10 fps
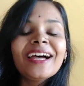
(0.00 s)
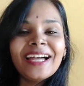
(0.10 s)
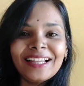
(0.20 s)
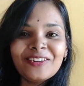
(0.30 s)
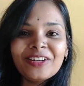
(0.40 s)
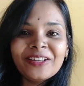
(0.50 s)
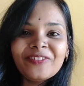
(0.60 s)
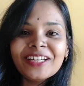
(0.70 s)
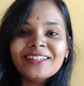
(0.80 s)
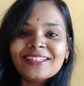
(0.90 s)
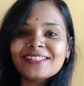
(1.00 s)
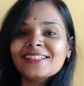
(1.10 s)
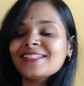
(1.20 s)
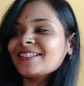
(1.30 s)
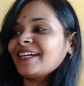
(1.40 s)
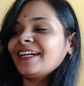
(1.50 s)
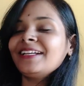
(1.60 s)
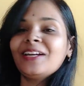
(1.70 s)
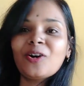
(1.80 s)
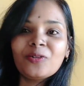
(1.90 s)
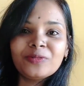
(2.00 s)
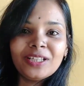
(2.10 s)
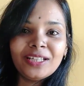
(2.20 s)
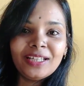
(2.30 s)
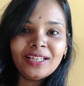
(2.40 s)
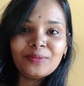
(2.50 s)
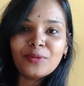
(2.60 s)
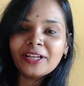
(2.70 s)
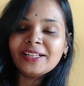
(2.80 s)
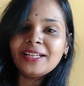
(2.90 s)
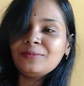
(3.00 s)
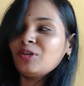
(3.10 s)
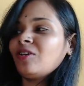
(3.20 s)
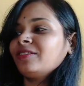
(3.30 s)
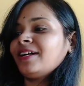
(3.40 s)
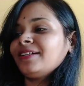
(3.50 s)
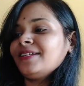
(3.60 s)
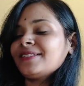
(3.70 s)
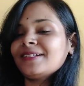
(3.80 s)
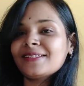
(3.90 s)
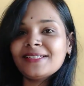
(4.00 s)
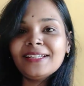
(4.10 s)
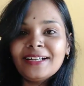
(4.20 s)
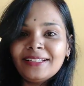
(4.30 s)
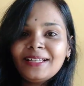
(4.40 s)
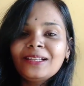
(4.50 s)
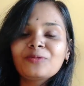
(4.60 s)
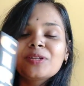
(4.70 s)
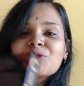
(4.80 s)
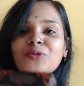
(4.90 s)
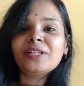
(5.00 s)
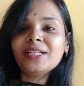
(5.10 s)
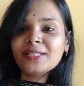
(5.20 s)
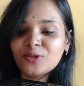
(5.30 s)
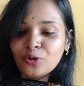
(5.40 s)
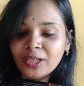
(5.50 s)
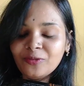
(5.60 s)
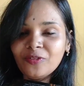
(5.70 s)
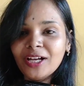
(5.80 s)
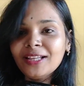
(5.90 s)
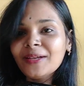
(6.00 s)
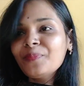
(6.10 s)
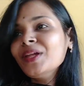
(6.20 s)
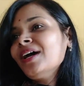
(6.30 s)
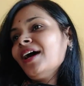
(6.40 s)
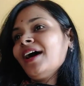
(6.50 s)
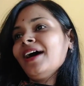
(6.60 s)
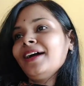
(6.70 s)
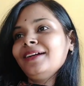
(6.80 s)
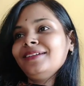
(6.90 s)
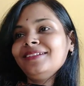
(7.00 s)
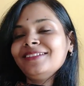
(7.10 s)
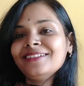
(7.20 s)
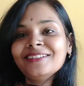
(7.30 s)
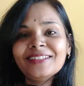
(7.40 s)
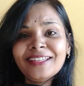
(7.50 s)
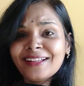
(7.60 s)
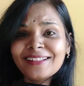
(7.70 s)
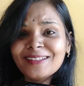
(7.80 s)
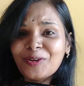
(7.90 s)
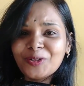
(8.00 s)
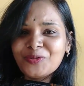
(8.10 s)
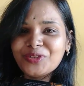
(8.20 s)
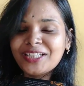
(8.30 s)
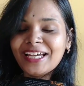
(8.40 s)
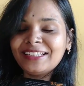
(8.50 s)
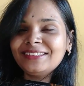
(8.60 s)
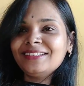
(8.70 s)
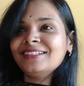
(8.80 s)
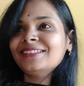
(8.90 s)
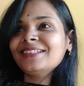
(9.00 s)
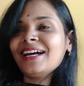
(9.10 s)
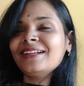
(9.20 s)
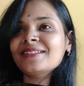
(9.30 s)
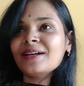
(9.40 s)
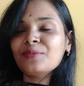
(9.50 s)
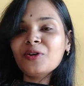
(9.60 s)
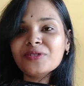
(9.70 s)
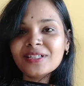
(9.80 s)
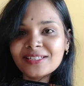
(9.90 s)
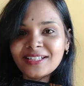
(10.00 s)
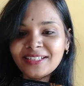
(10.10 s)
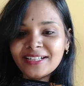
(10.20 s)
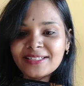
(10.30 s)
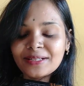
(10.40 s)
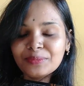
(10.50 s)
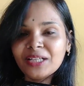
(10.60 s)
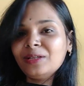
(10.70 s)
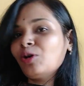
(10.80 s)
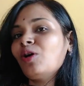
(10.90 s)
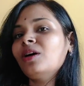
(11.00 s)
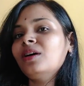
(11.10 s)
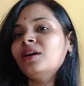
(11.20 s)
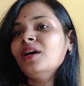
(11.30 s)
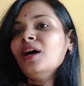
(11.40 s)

Hello everyone, this is the second day of my reading vlog, that is Circe. Until now the story is going well, and there are a lot of the characters, and somehow Circe did something wrong.